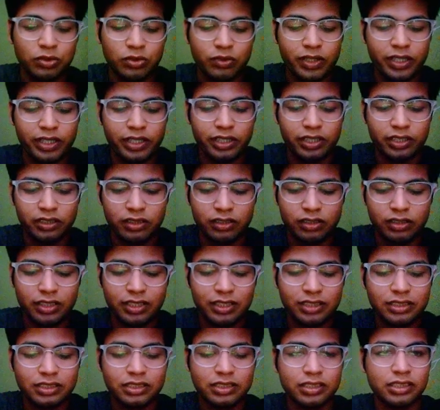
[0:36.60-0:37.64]
provided here,
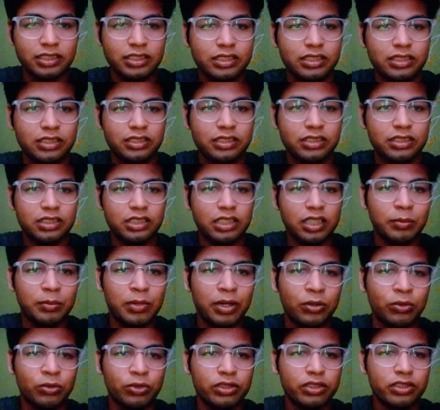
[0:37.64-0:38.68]
let's say
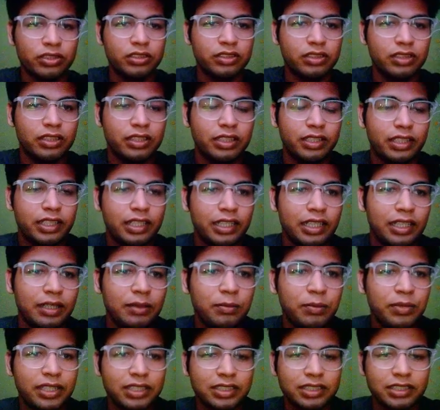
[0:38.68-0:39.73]
about,
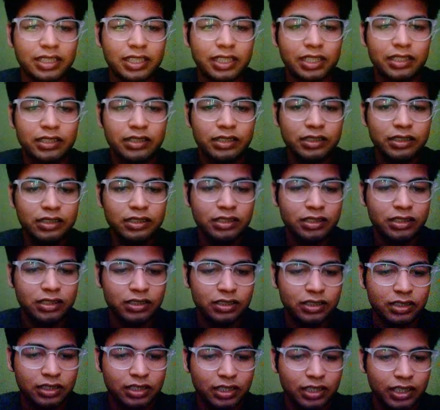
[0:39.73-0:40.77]
and press enter
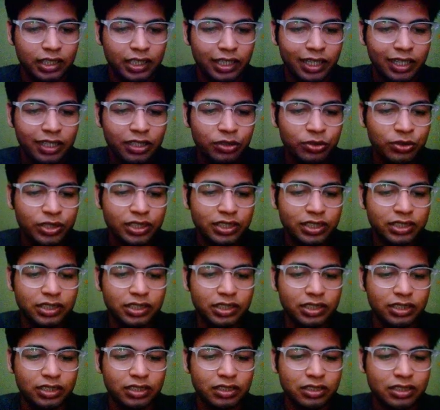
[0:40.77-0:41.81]
and you can
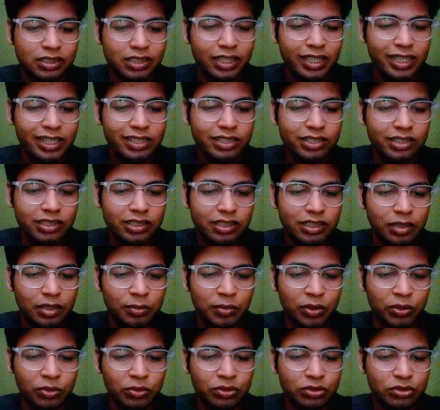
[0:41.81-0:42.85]
see slash
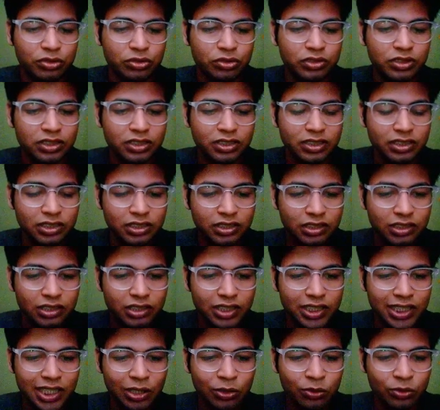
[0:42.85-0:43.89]
about. So this is
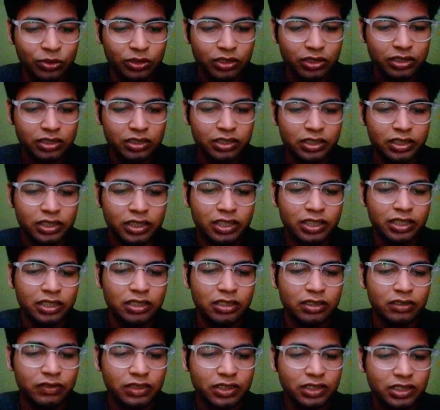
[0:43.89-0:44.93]
the route
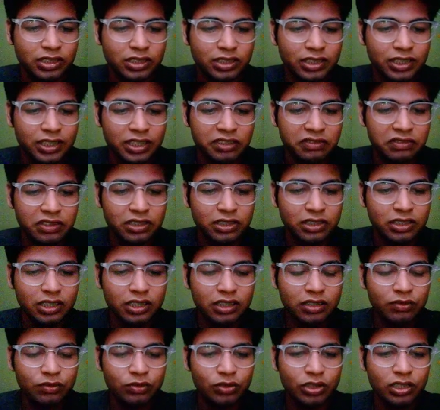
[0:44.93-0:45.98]
which is
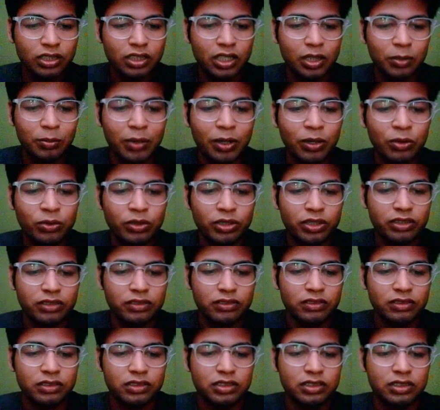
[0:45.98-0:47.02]
requesting for about
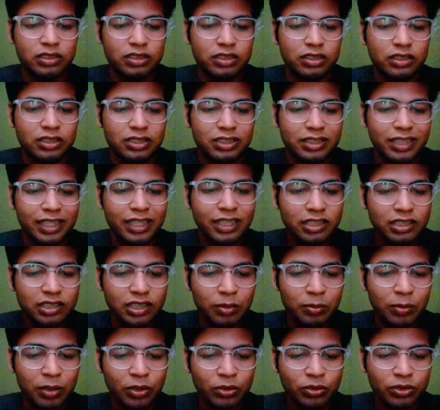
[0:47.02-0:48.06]
slash
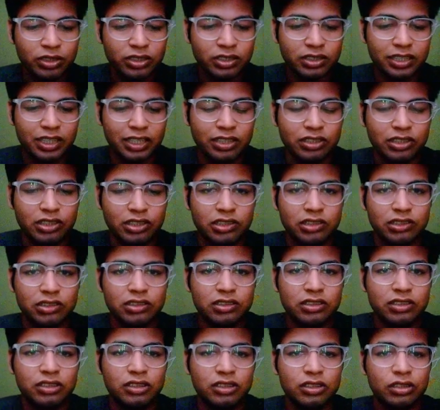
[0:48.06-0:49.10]
about section.
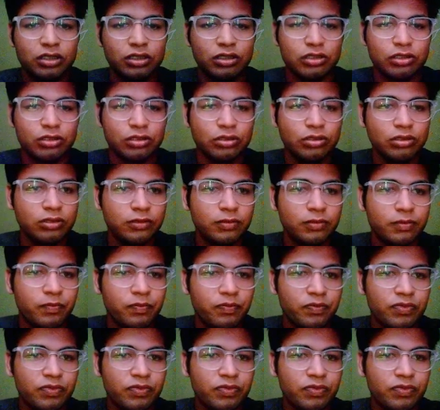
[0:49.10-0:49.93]
So